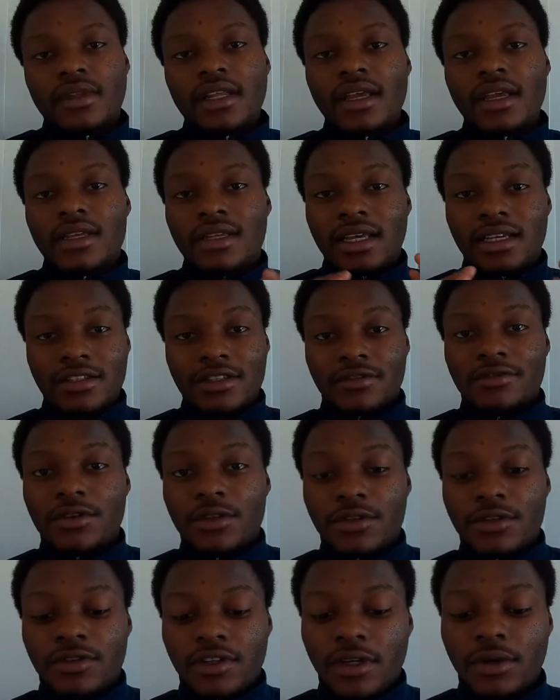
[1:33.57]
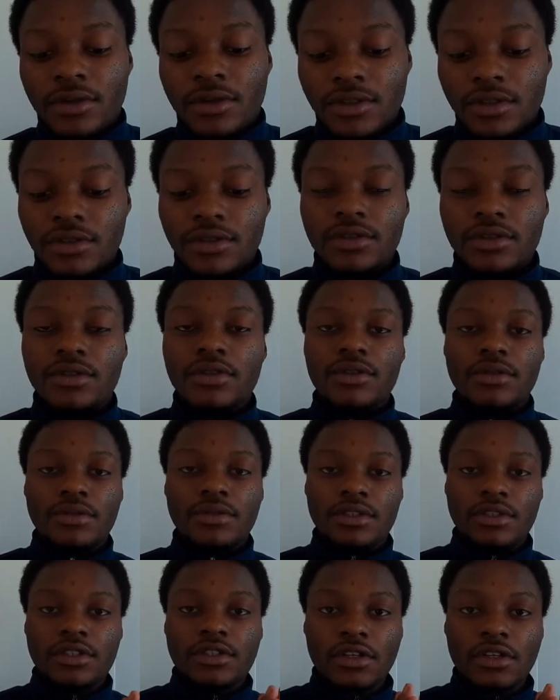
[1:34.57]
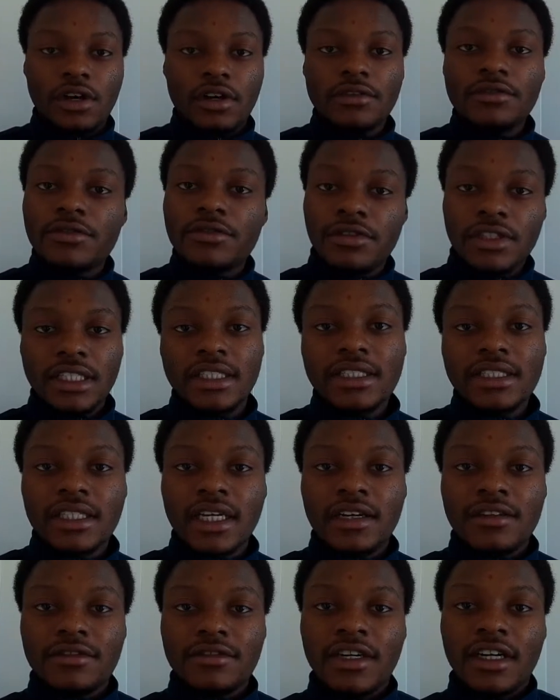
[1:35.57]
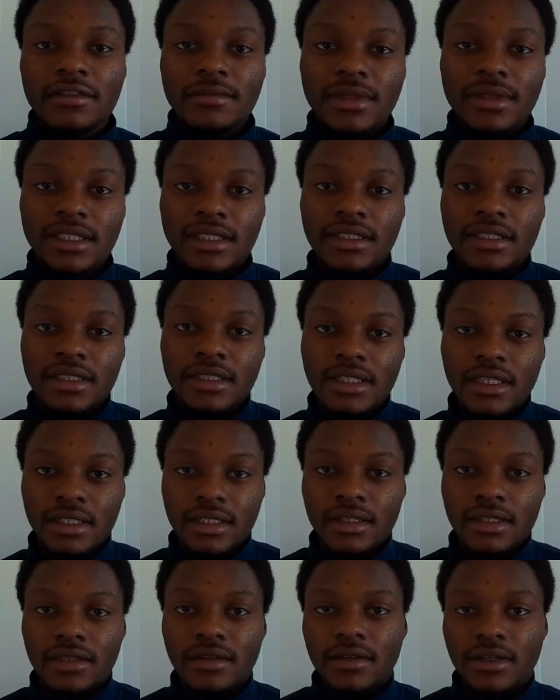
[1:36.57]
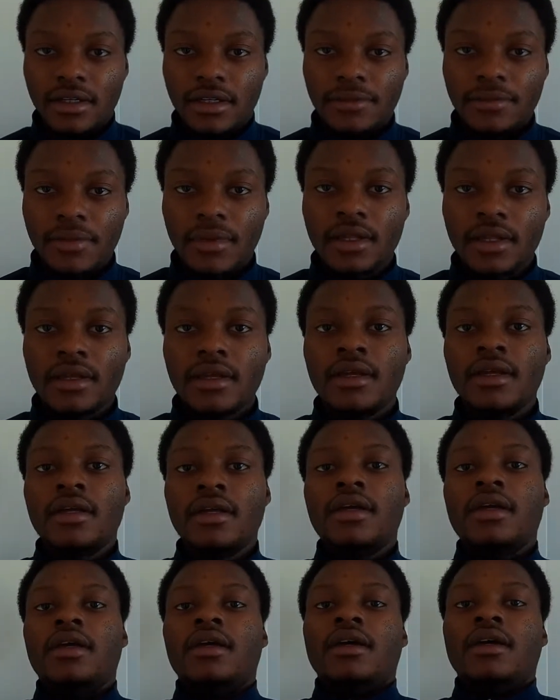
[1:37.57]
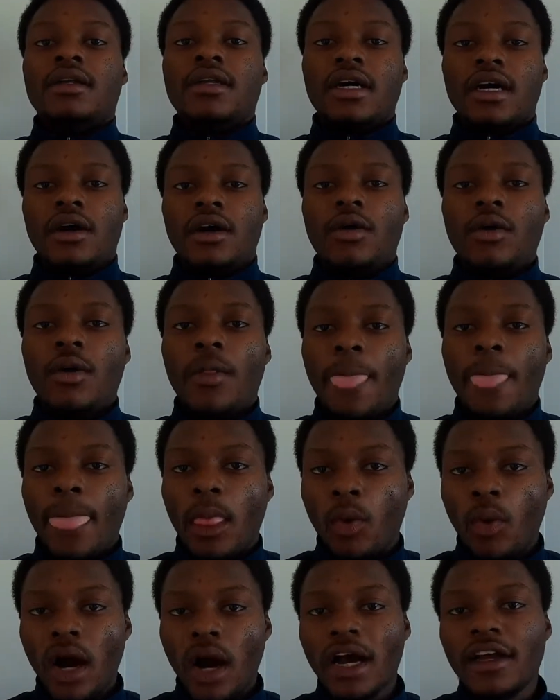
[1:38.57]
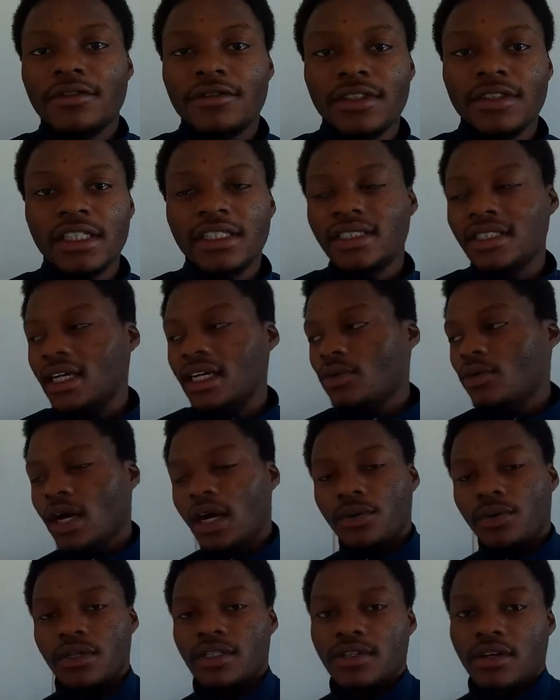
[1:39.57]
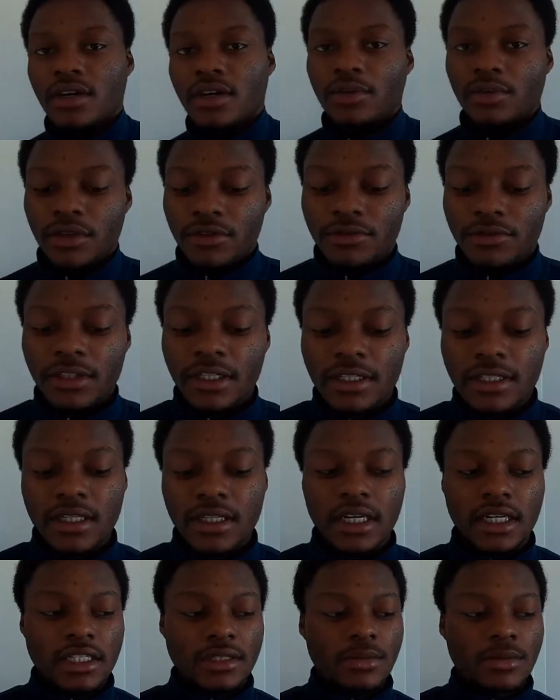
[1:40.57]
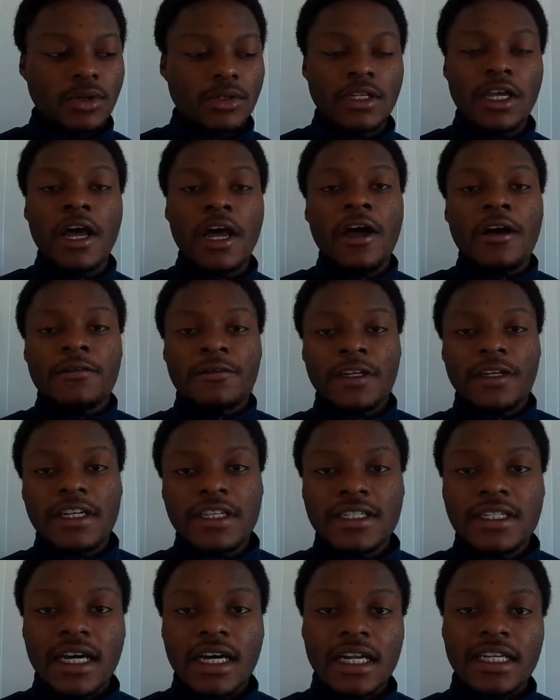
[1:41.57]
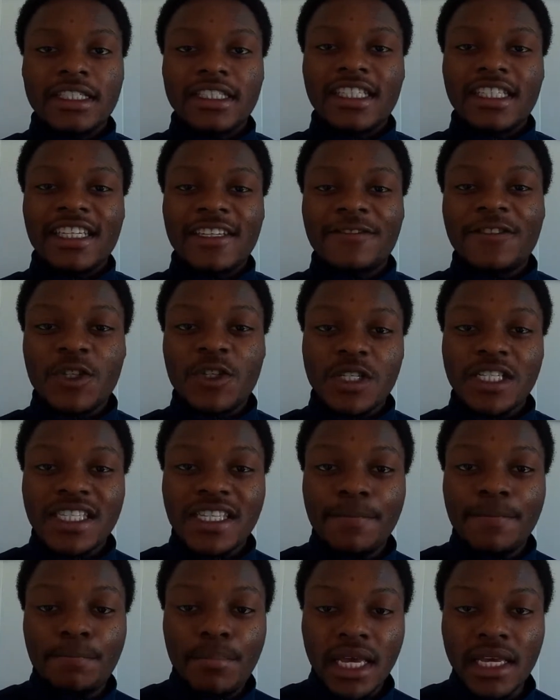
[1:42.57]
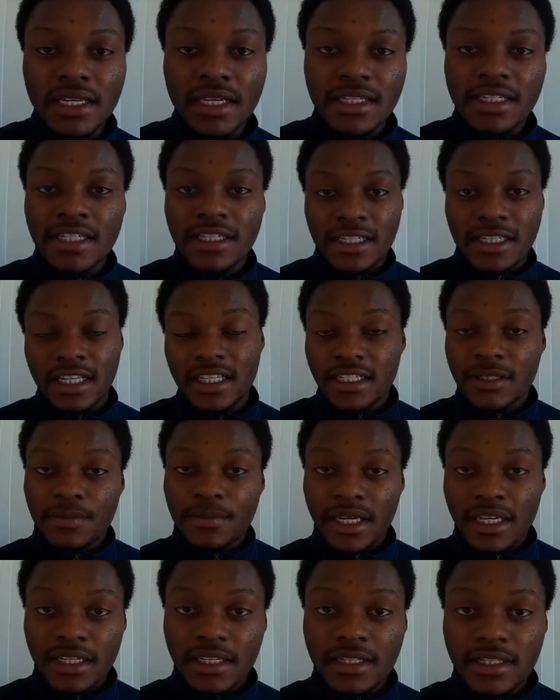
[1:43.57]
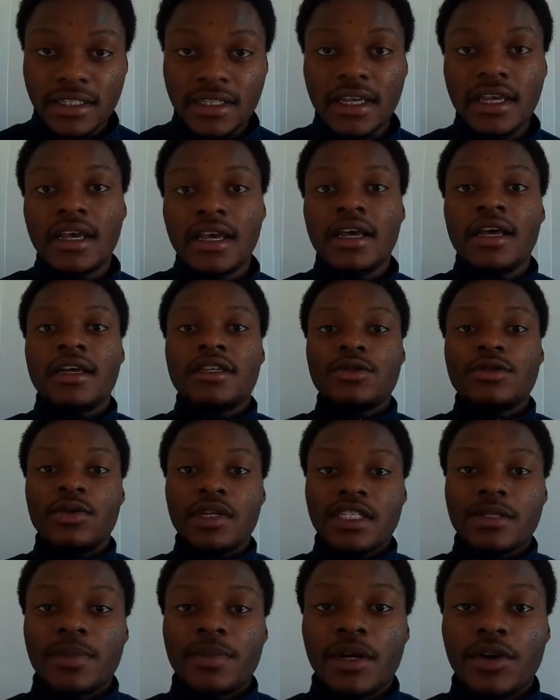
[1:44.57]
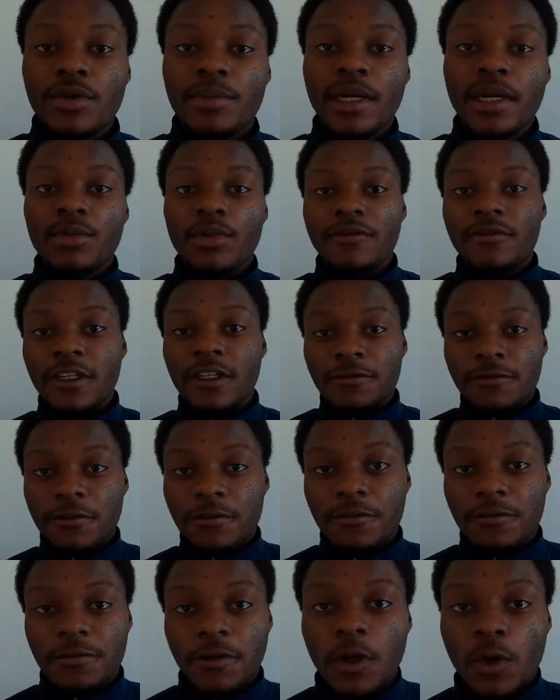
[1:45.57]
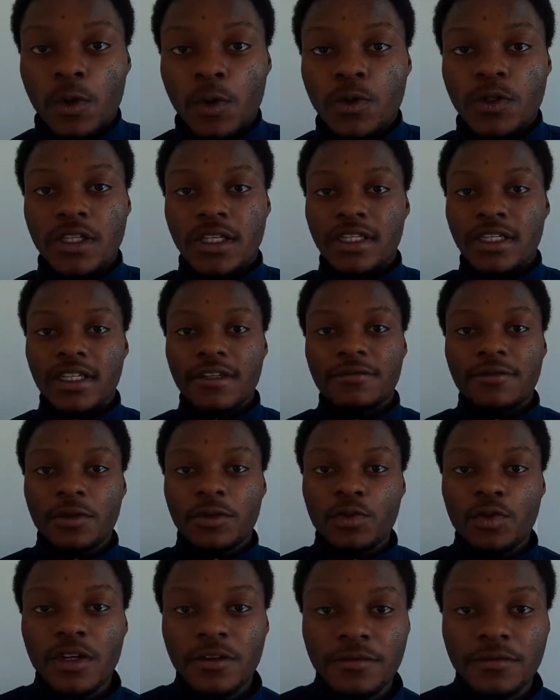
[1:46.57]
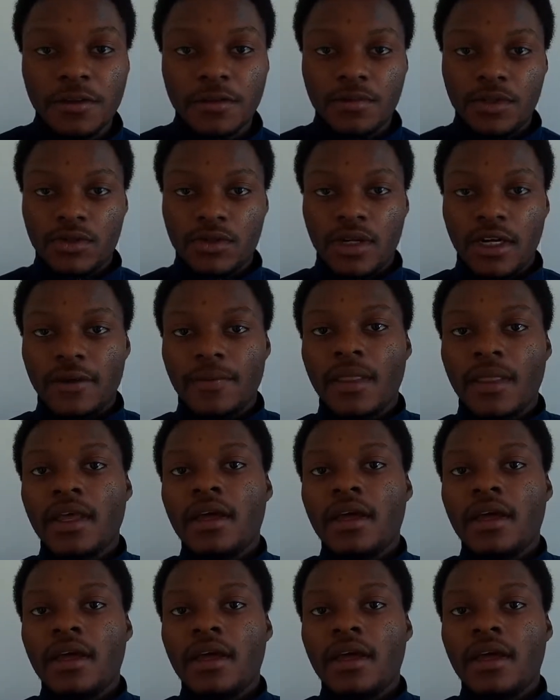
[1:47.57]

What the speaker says: And that's the first thing I want you to do. Just start freestyling 5 minutes a day, alright? Now, why freestyle? Why are we starting with freestyling? Because freestyling gives us the space to experiment with different flows and different rhythms, right?